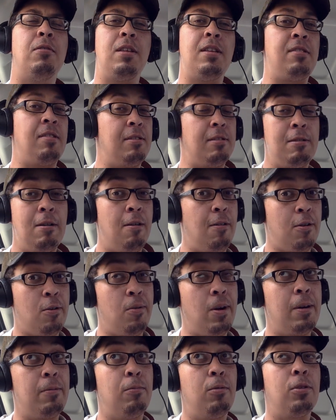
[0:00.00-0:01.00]
This is not
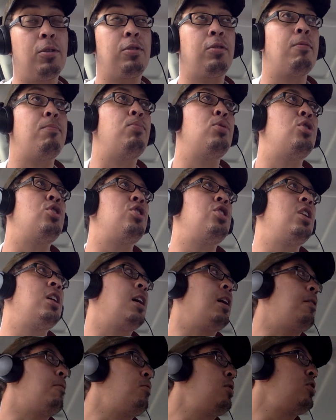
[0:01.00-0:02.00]
quite Waltz of
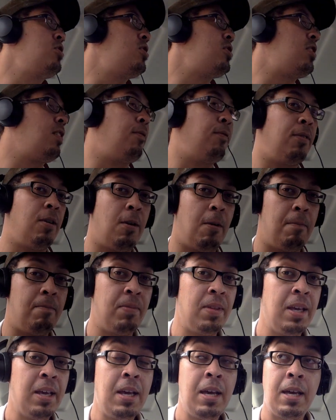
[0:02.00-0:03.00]
Bashir, which is a film